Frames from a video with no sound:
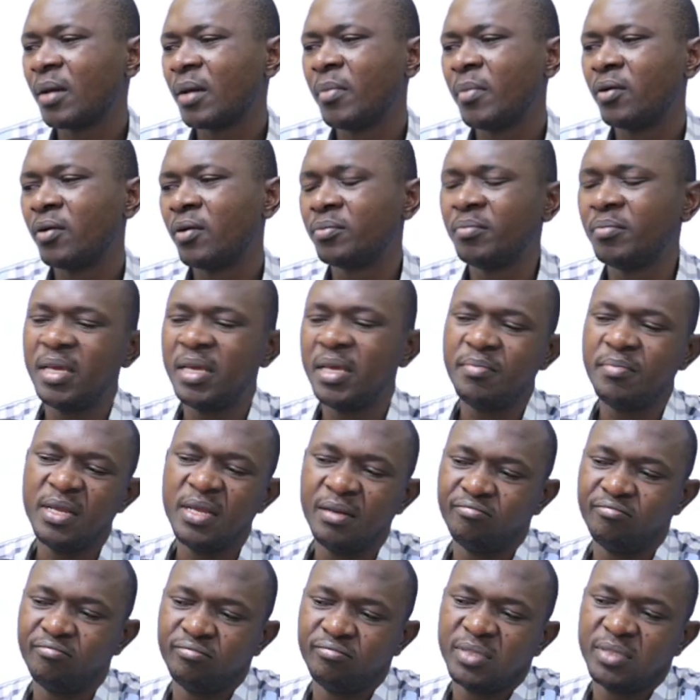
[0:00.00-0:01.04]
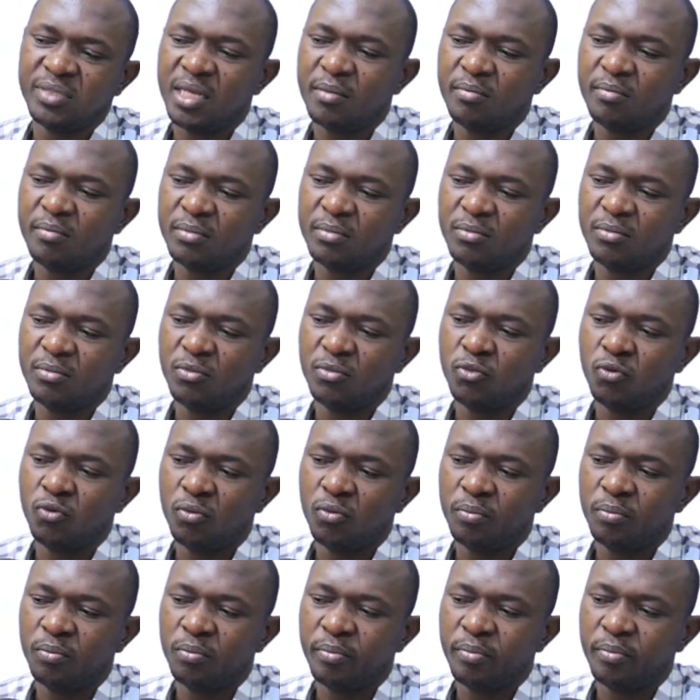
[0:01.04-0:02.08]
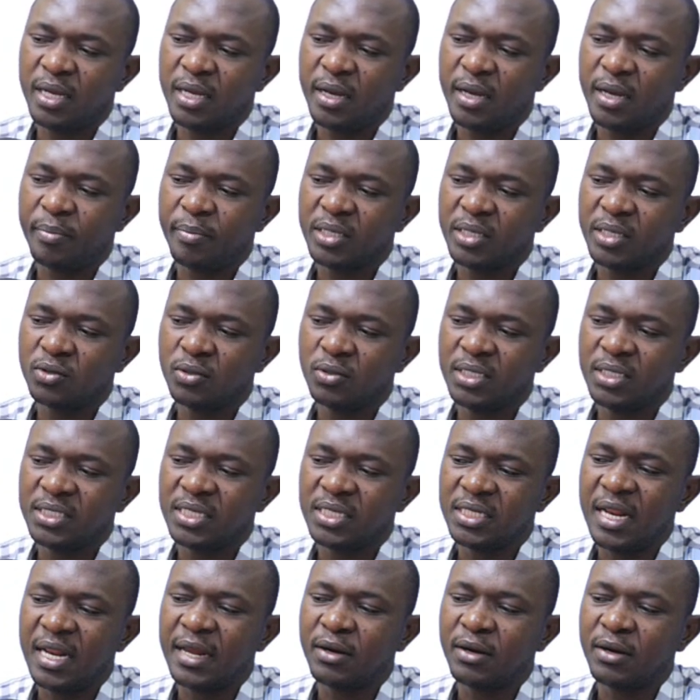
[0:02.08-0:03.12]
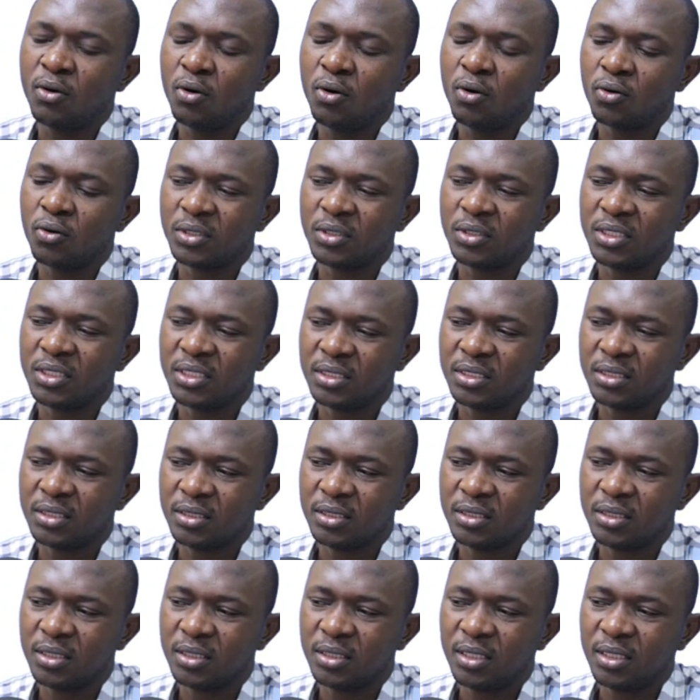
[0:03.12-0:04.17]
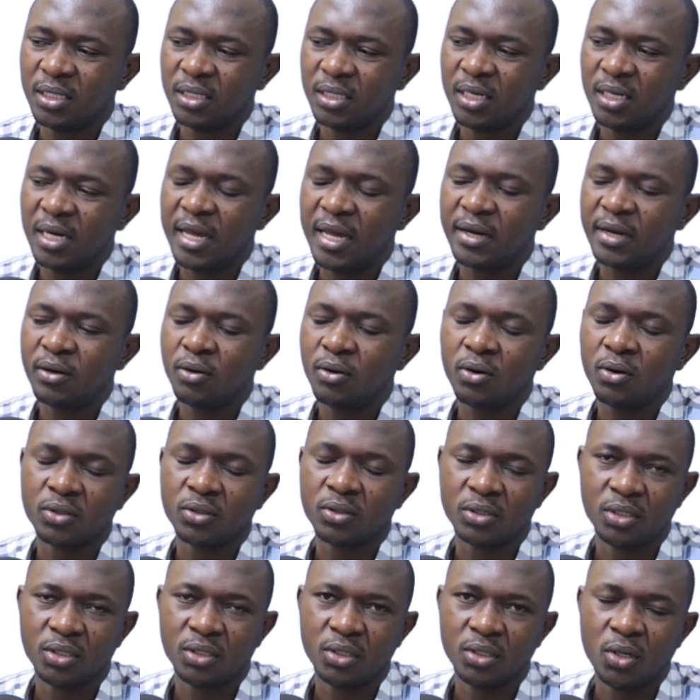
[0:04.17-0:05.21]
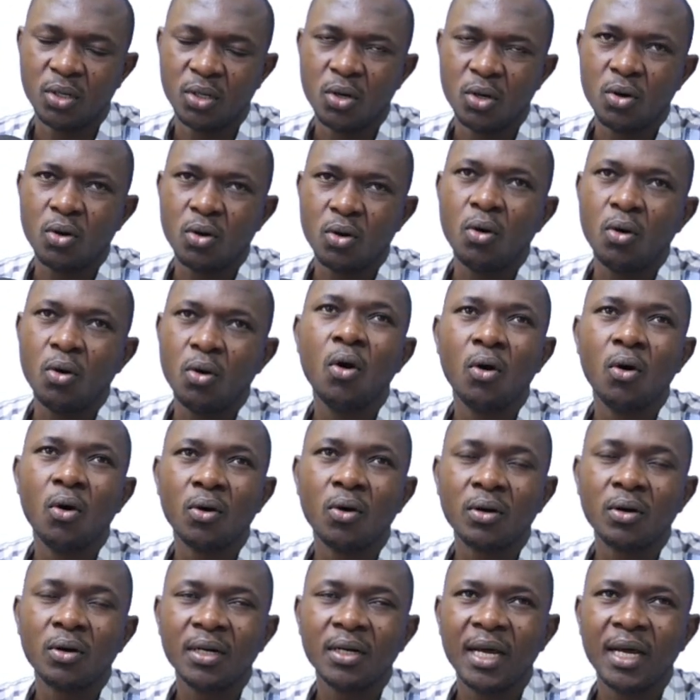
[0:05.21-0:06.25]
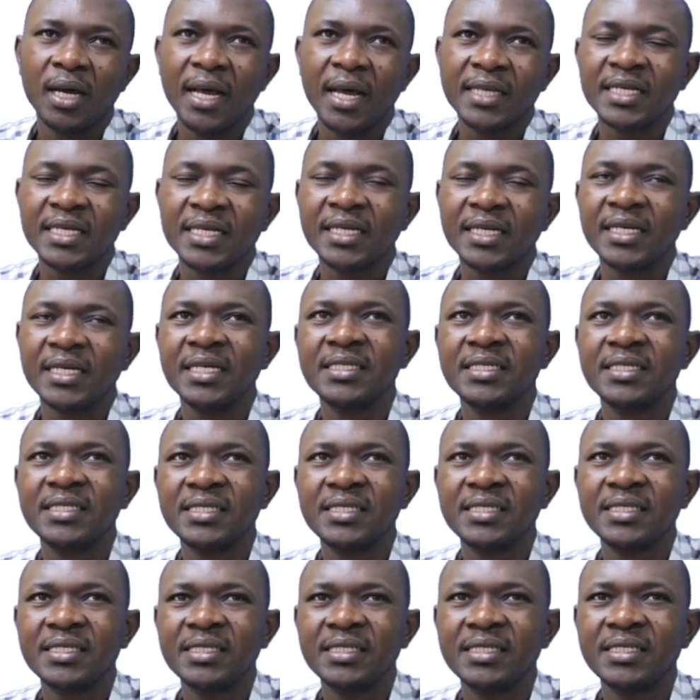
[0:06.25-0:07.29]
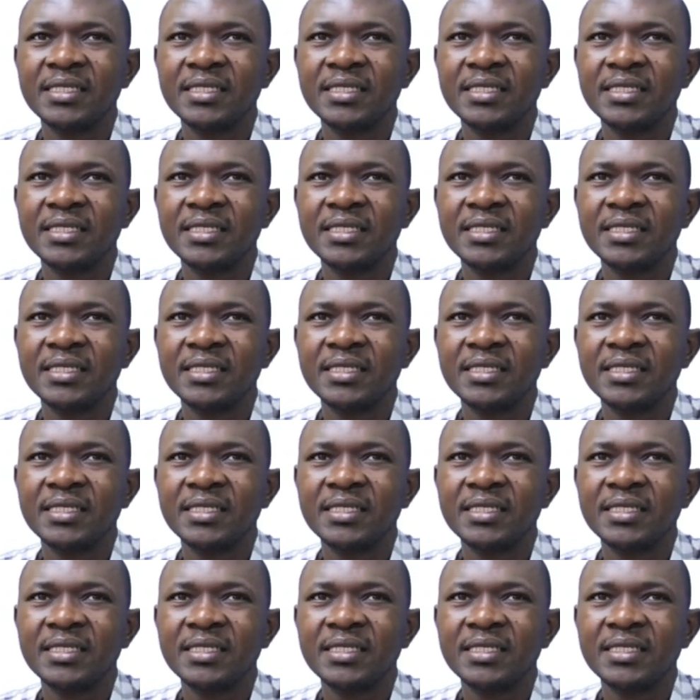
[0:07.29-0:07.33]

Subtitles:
or a certain thing has happened that has necessitated that this person